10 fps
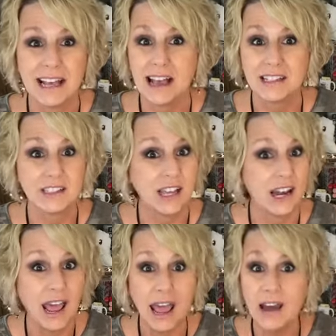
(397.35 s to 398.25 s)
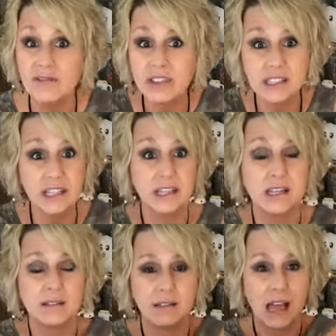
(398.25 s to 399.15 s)
I said, have this,
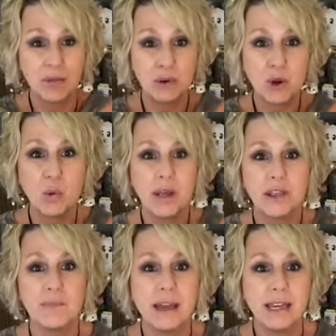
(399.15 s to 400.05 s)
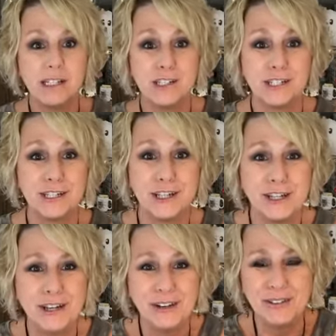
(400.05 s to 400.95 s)
I bequeath my kitchen to
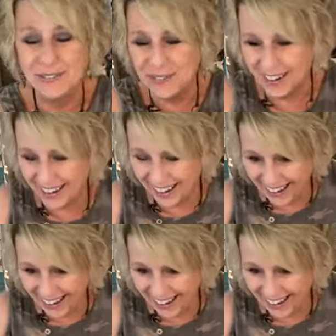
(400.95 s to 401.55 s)
you.